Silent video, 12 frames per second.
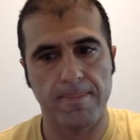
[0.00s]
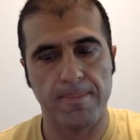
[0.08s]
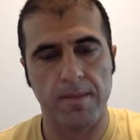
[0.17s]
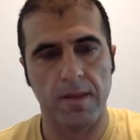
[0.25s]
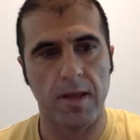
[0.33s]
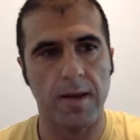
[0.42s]

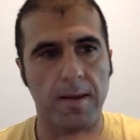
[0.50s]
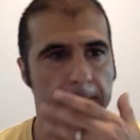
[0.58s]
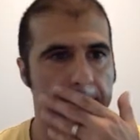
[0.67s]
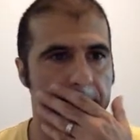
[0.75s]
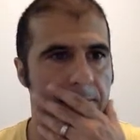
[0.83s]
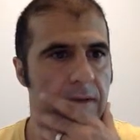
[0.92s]
Okay,
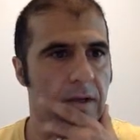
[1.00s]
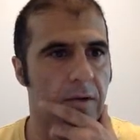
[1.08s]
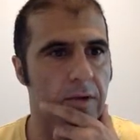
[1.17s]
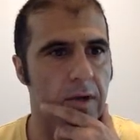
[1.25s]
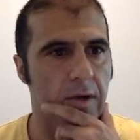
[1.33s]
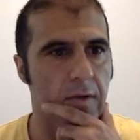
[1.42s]
here
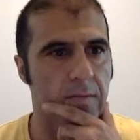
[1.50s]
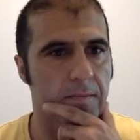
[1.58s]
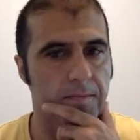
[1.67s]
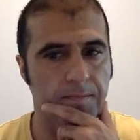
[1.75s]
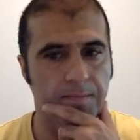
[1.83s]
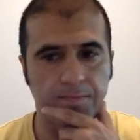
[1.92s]
we go.
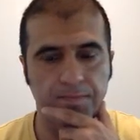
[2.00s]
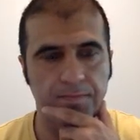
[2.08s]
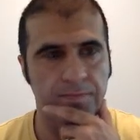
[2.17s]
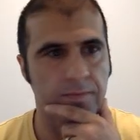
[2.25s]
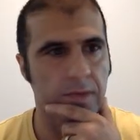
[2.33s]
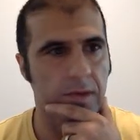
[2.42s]

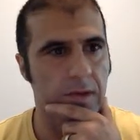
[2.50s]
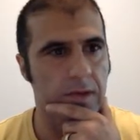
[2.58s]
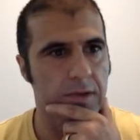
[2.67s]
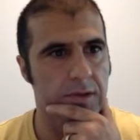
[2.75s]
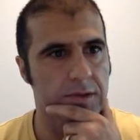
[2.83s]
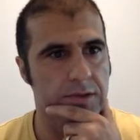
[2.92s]

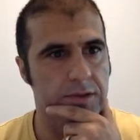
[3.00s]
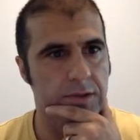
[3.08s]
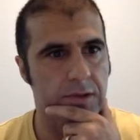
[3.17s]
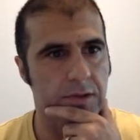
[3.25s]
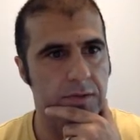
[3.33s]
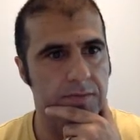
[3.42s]

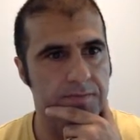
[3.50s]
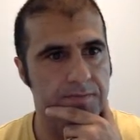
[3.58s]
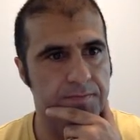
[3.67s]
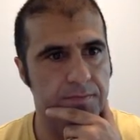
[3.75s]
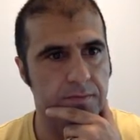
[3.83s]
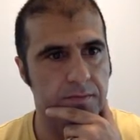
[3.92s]
So
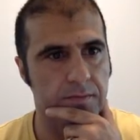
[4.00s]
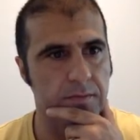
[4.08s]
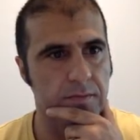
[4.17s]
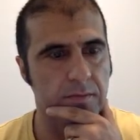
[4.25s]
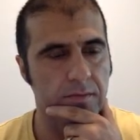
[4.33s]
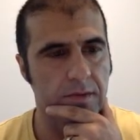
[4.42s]

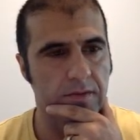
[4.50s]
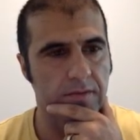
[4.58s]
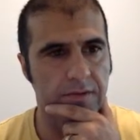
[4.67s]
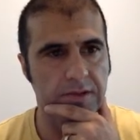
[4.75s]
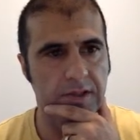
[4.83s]
first